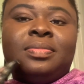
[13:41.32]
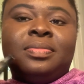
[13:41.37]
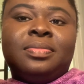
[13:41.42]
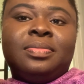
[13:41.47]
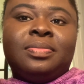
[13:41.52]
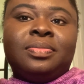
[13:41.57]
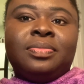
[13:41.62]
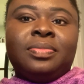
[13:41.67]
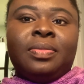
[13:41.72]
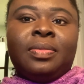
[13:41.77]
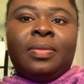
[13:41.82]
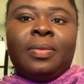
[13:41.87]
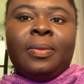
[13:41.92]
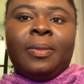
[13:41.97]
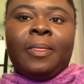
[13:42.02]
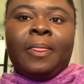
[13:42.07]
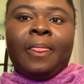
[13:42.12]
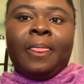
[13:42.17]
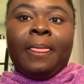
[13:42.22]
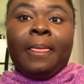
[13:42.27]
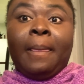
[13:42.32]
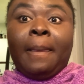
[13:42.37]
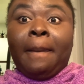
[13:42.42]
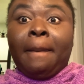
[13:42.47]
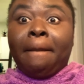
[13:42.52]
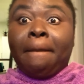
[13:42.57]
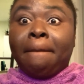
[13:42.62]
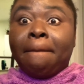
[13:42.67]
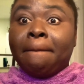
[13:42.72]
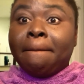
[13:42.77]
Okay, so now with
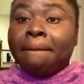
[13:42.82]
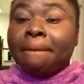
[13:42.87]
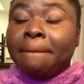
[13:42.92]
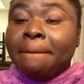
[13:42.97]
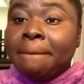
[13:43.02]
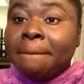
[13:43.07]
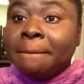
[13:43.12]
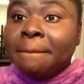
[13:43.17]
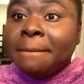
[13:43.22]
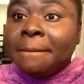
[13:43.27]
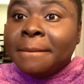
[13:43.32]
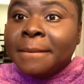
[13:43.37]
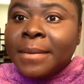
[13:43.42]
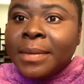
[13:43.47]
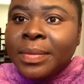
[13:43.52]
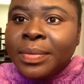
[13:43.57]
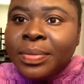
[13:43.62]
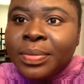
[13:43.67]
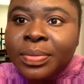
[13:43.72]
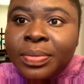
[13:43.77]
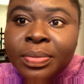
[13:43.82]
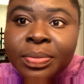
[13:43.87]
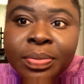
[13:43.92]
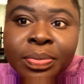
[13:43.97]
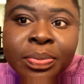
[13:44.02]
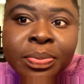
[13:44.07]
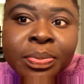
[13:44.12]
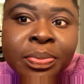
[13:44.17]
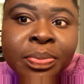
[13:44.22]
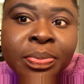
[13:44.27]
the, I'm
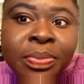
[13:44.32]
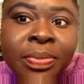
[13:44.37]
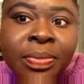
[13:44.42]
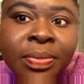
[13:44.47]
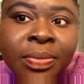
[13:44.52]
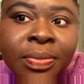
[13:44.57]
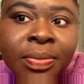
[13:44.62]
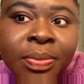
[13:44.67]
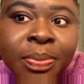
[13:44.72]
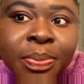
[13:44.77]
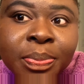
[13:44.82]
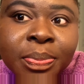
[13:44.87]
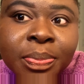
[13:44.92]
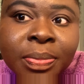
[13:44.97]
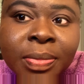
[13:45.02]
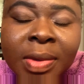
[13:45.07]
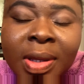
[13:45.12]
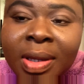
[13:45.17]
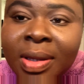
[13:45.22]
going to use the